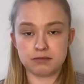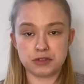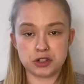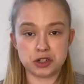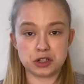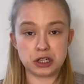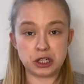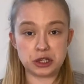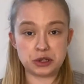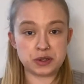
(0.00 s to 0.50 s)

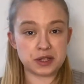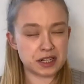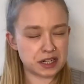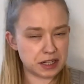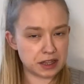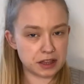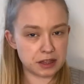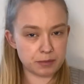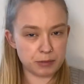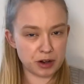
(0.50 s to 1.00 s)
just
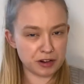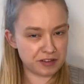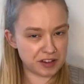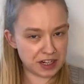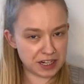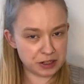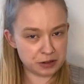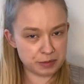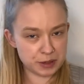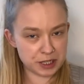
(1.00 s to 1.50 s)
loosening them off a
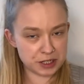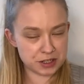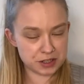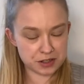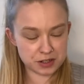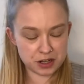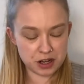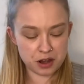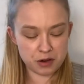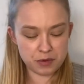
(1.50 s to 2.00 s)
little bit to
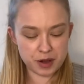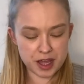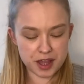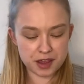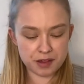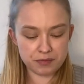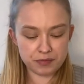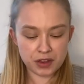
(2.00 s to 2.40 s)
start with.